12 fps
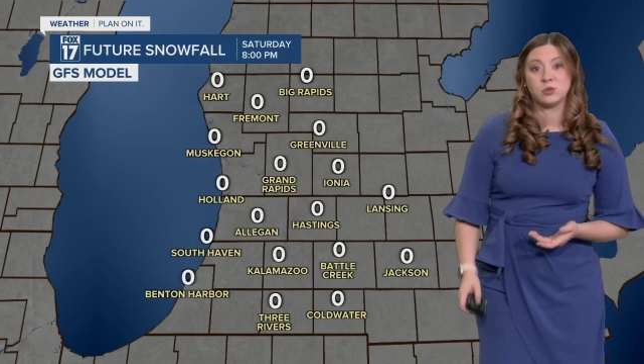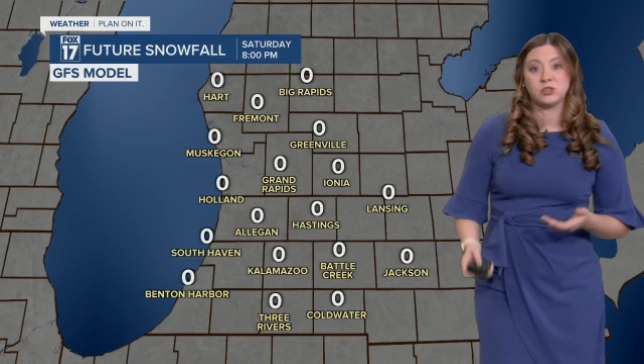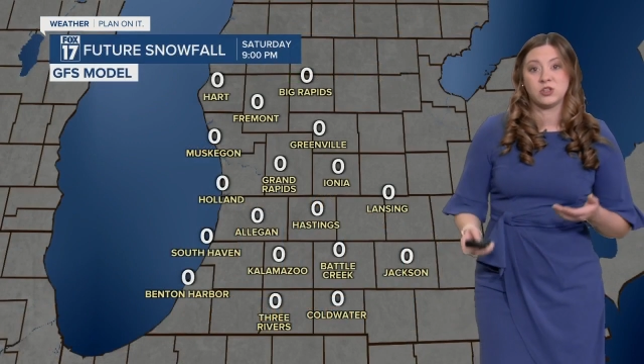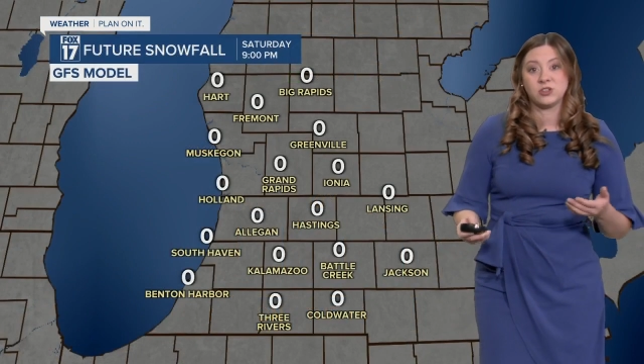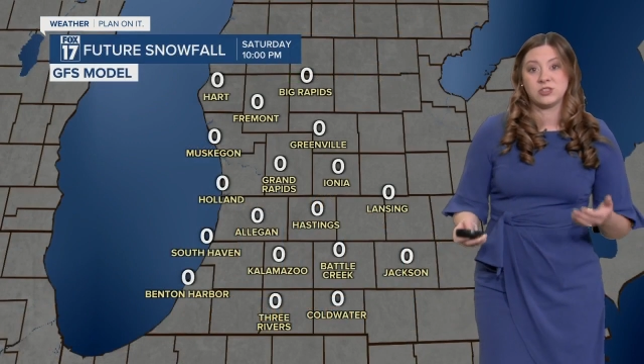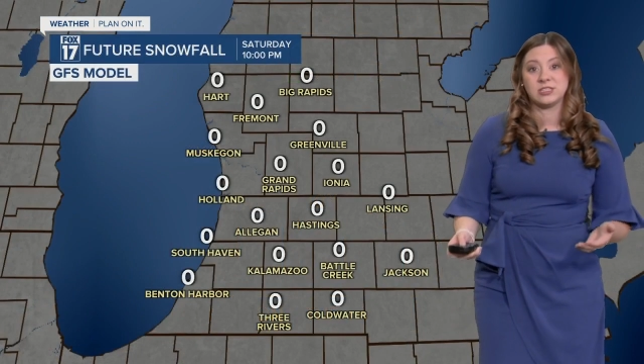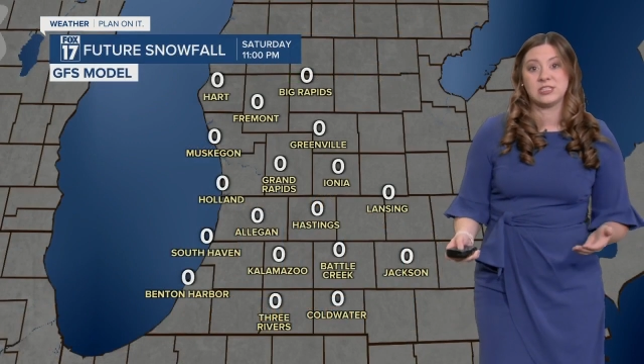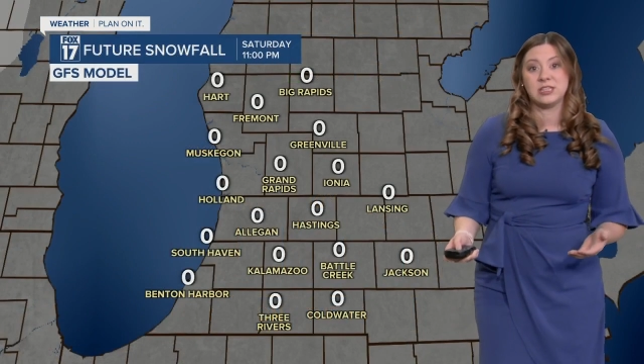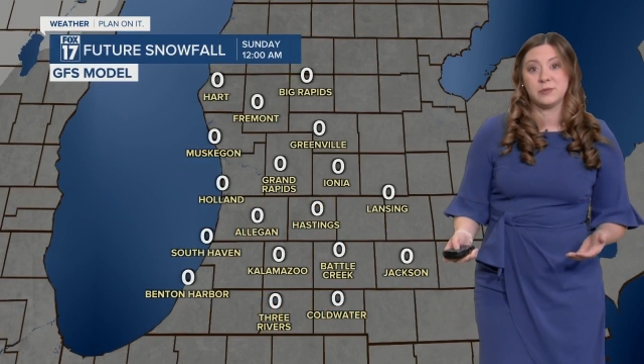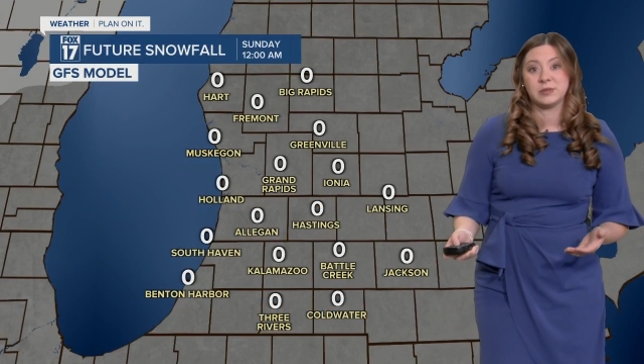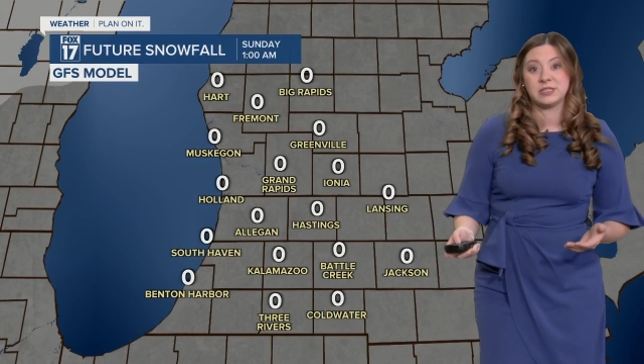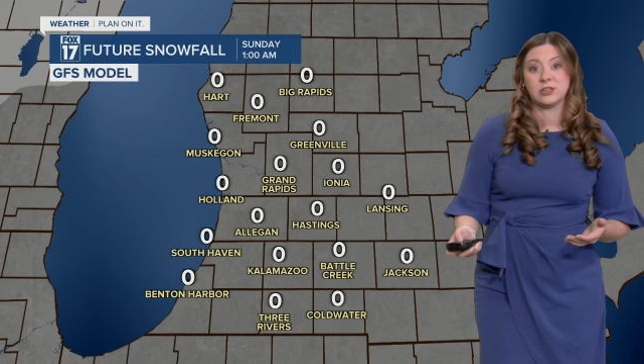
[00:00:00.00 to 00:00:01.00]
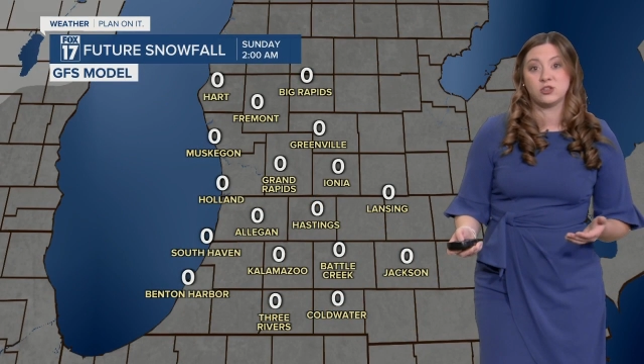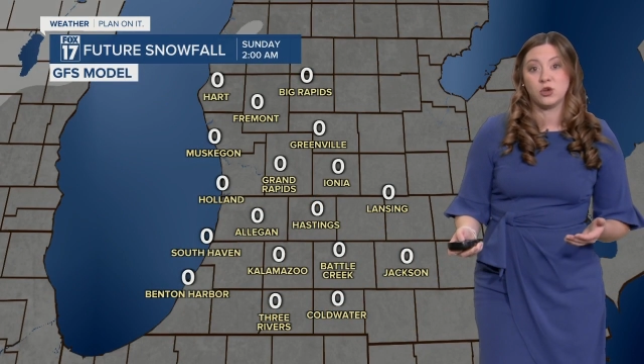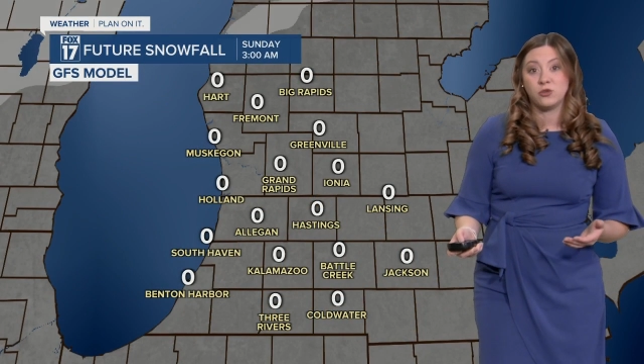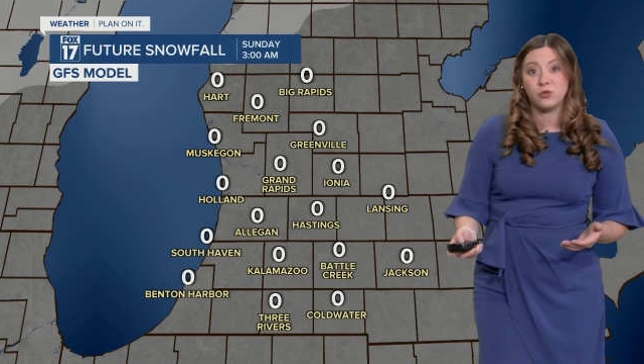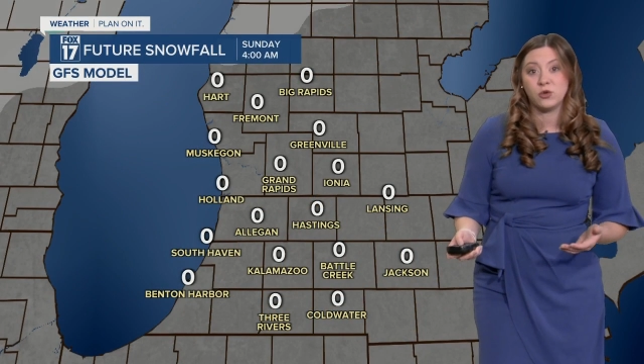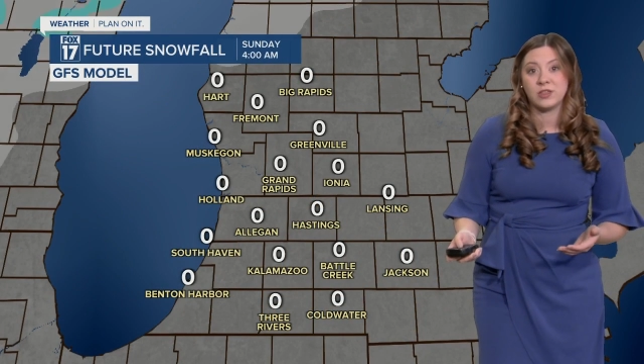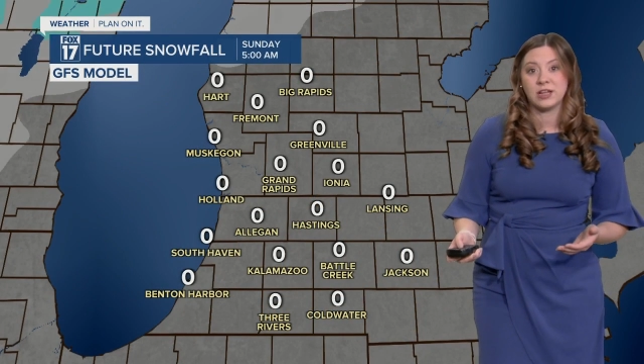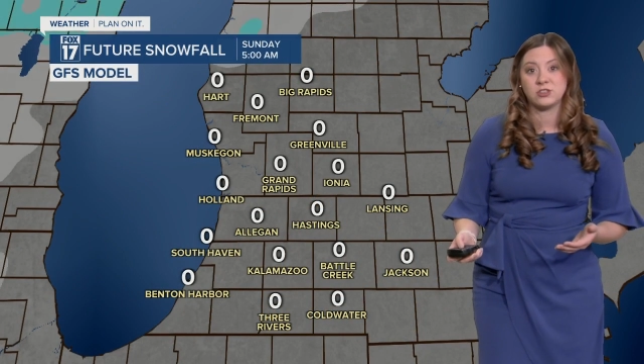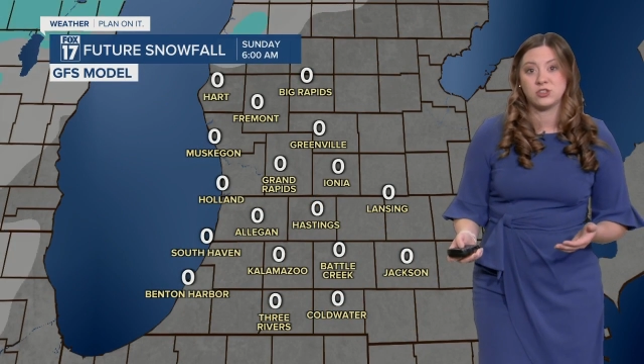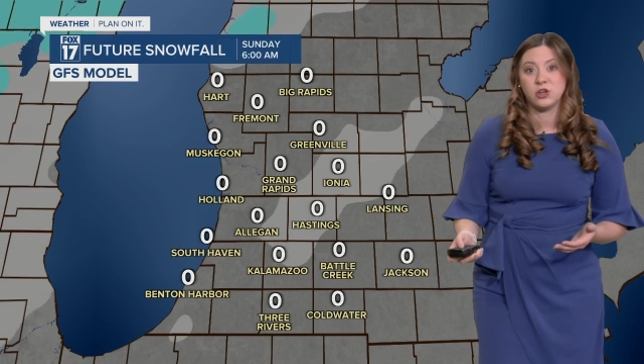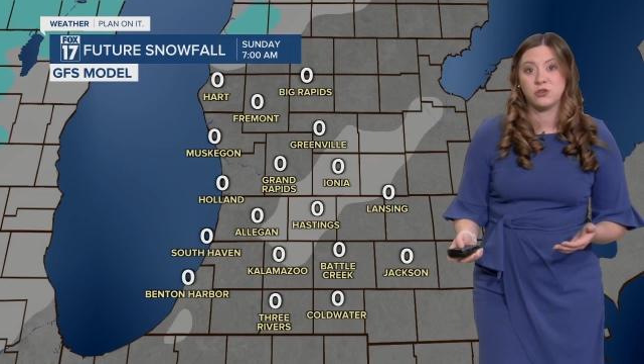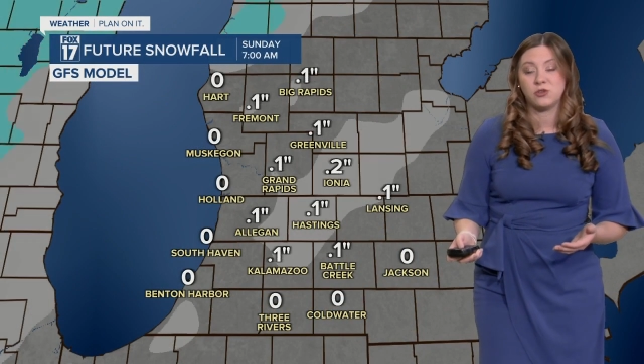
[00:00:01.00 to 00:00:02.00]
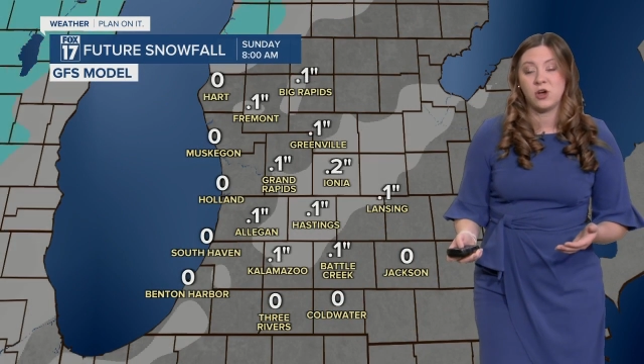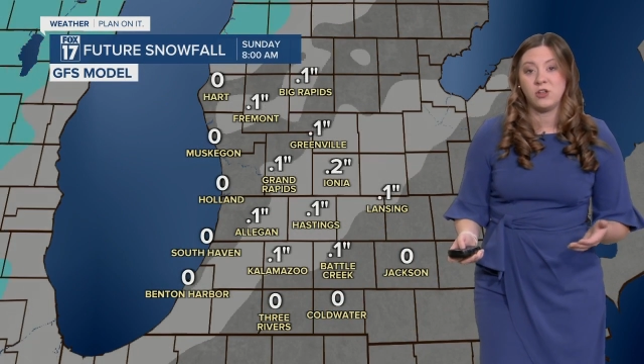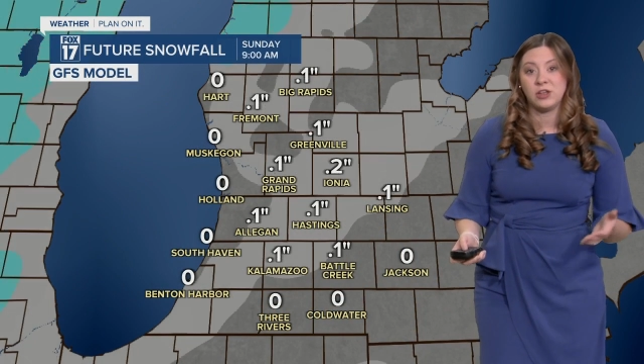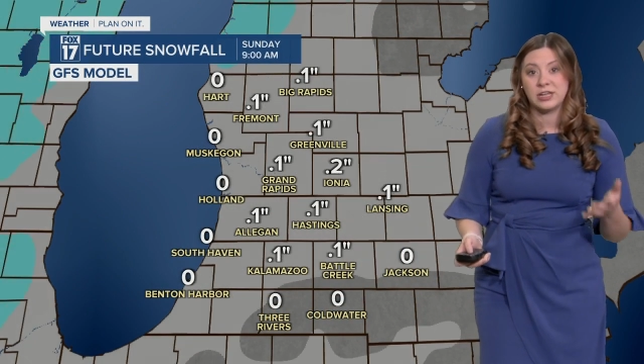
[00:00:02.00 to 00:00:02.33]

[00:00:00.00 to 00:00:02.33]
we'll start to see the potential for that snowfall